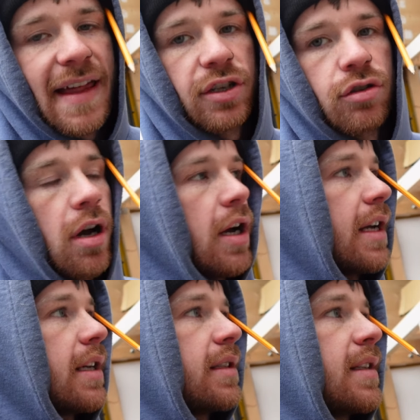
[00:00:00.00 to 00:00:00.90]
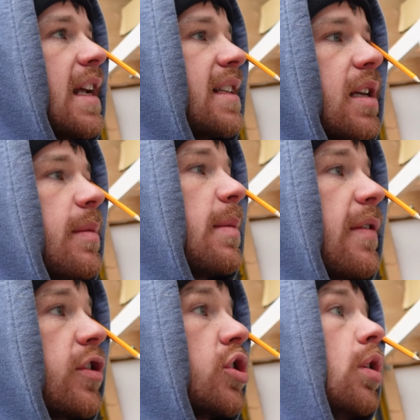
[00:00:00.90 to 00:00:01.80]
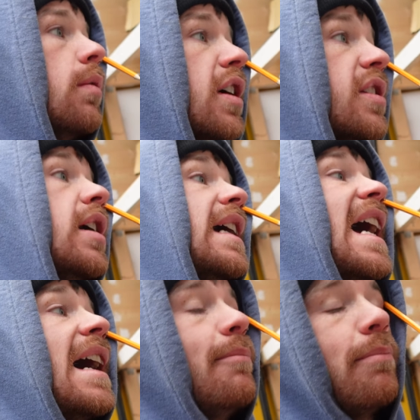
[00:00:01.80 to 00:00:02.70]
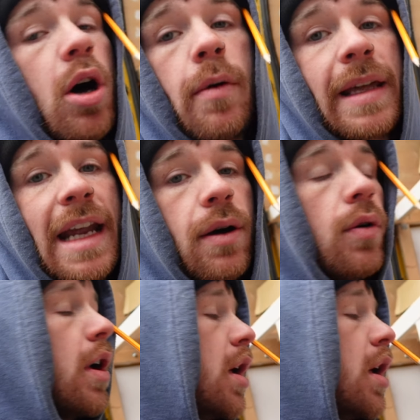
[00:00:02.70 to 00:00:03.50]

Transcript: that dry. Today's gonna be a bit of a short one because I am popping out.